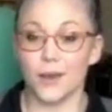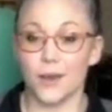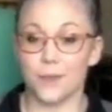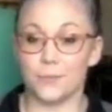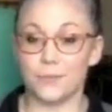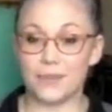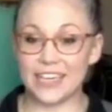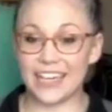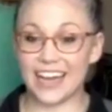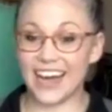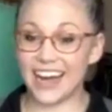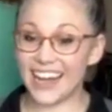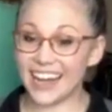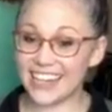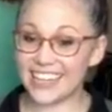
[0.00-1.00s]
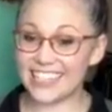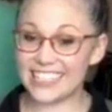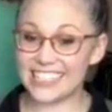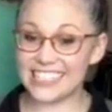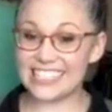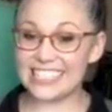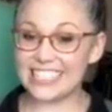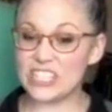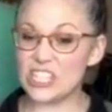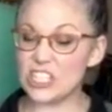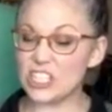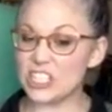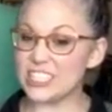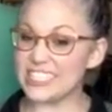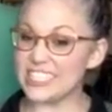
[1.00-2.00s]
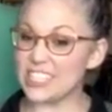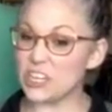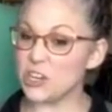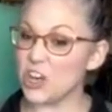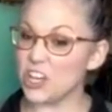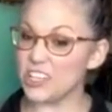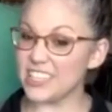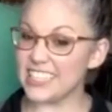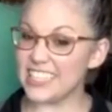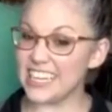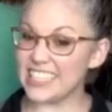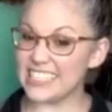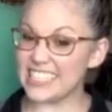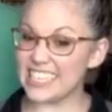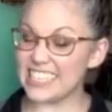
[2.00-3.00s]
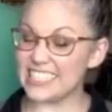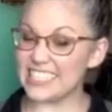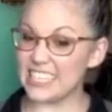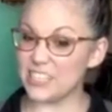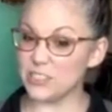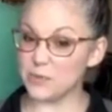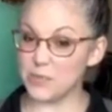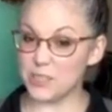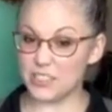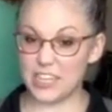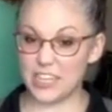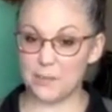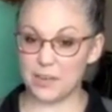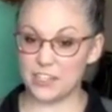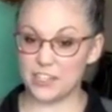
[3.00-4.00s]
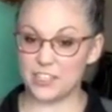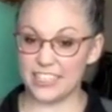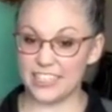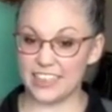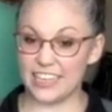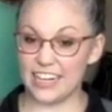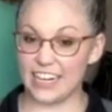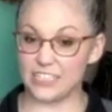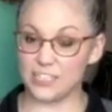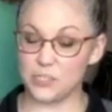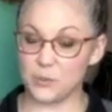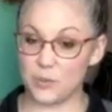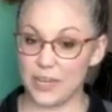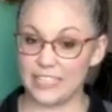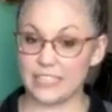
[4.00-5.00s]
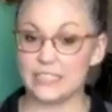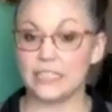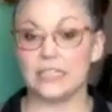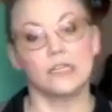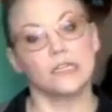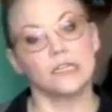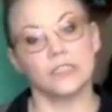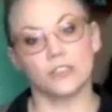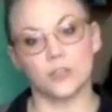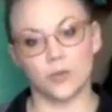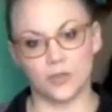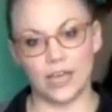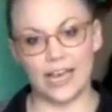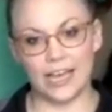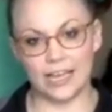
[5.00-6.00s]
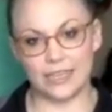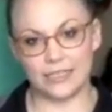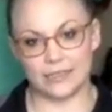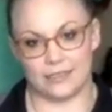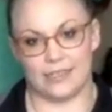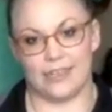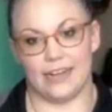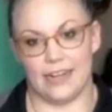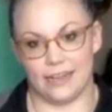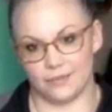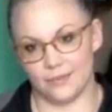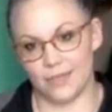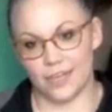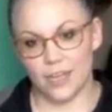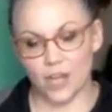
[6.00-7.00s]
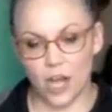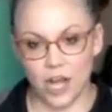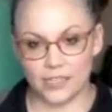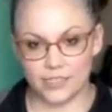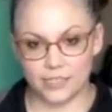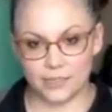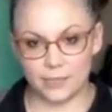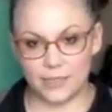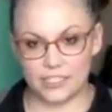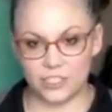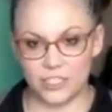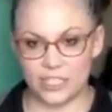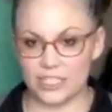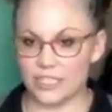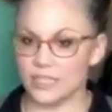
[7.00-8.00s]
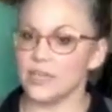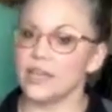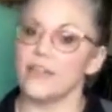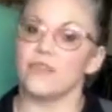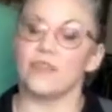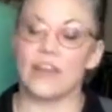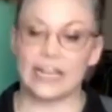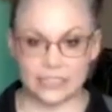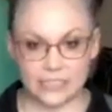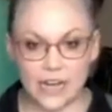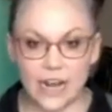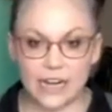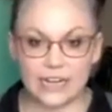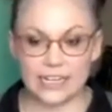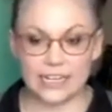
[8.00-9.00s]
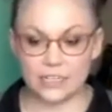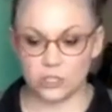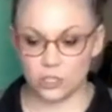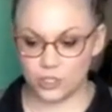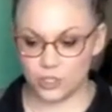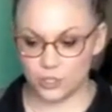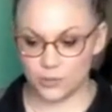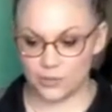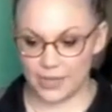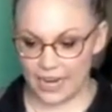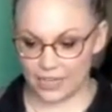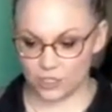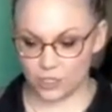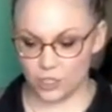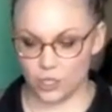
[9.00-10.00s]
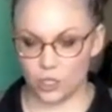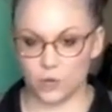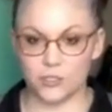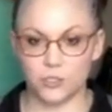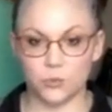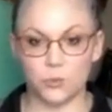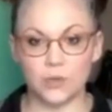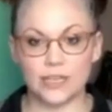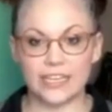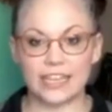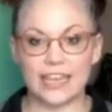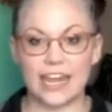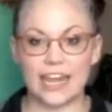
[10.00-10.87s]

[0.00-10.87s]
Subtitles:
because there's still all the dead skin cells building up underneath it and sweat. So that can cause some itching. That's not an allergic reaction though. It's really that